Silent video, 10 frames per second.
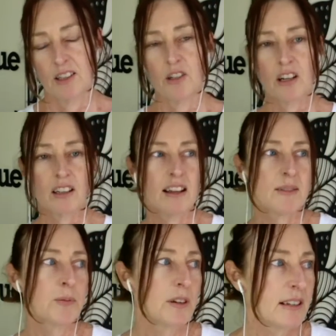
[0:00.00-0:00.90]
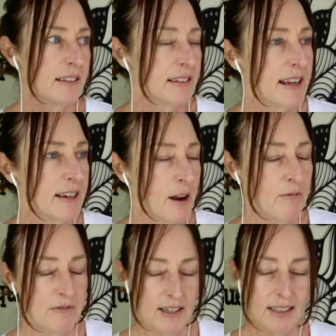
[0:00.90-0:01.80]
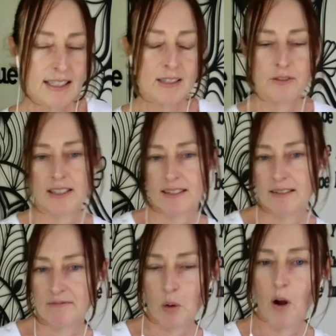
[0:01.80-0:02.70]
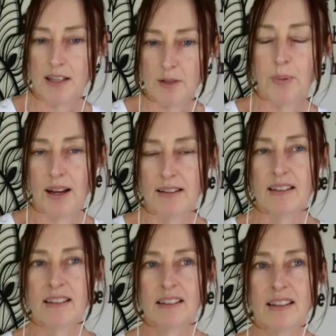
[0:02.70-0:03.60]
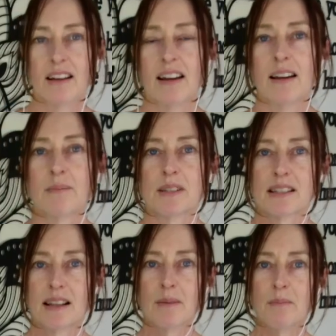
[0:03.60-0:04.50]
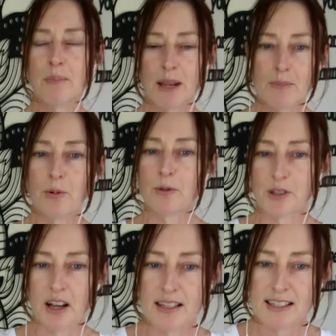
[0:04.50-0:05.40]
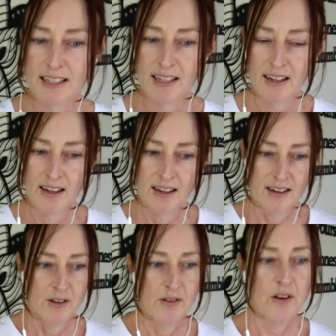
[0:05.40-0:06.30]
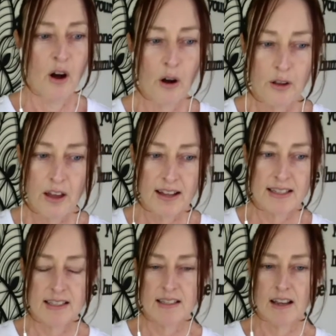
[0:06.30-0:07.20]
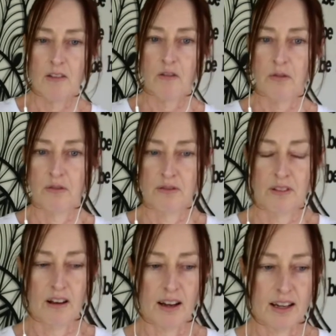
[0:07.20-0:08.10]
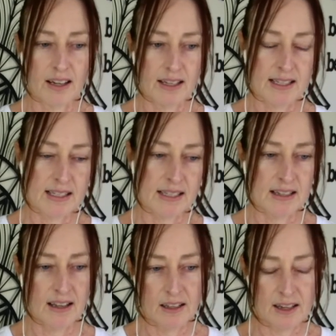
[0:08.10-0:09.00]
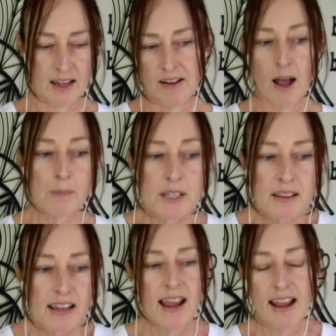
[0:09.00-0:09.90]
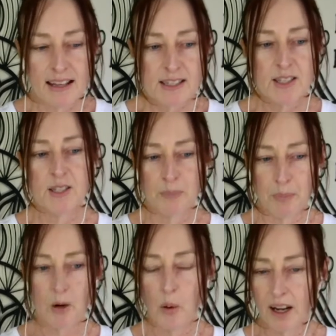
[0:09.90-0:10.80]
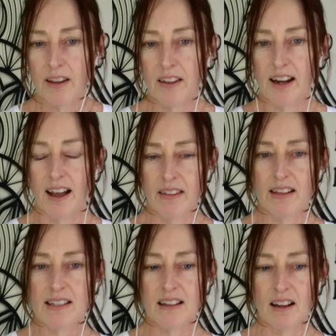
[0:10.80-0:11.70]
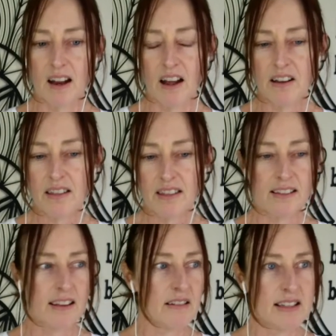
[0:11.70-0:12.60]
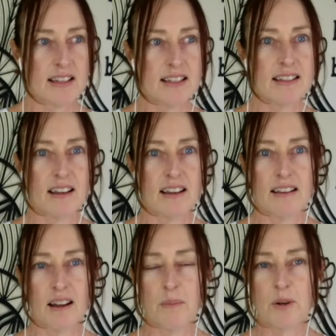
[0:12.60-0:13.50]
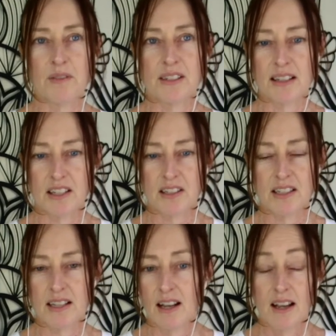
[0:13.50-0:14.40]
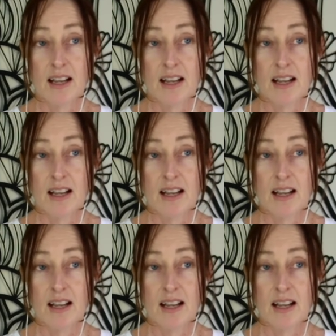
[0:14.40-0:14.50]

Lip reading: Look, that's it really is quite dependent. Some people just know that stuff, I guess, come to the answers a bit quicker than others. And I don't think there is a set number of sessions.